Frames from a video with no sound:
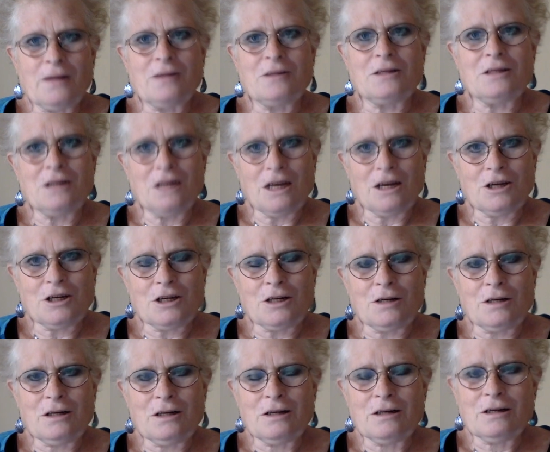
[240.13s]
did
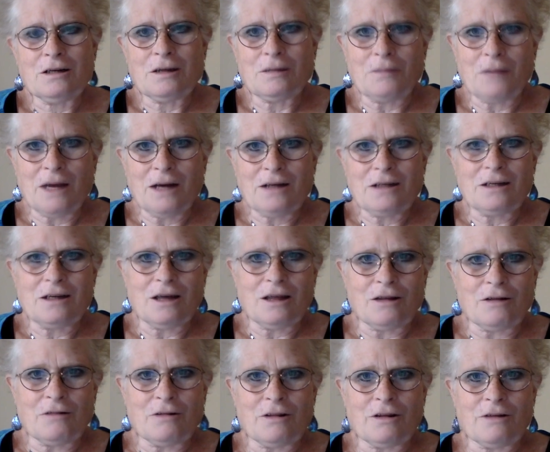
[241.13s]
actually get back
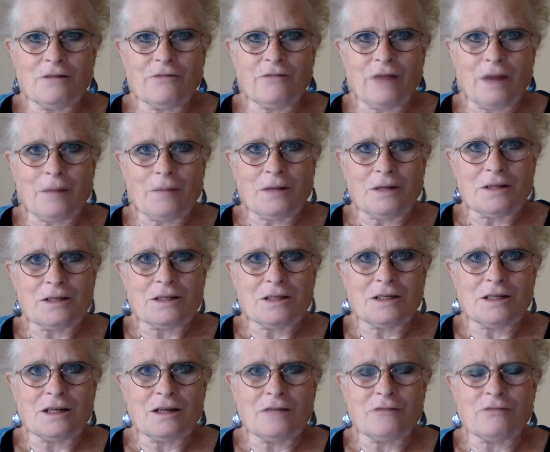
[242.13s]
together with their families
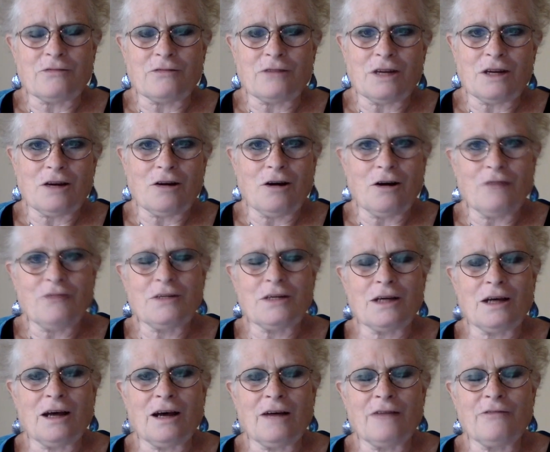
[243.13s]
instead of running off
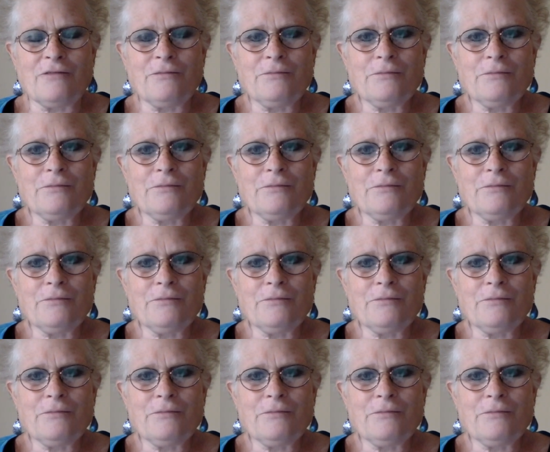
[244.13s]
to have